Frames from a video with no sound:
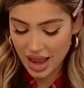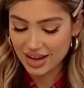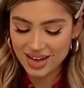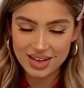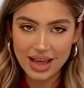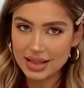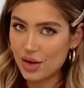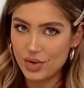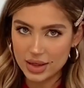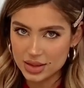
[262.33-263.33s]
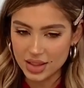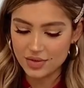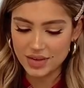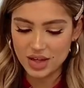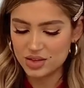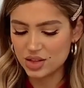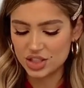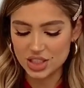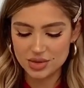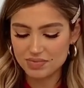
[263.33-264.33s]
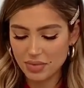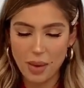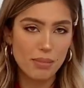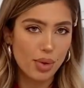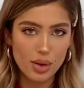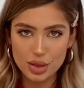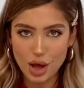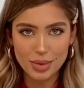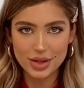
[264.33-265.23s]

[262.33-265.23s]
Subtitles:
kind of like that rustic feel, so just plop it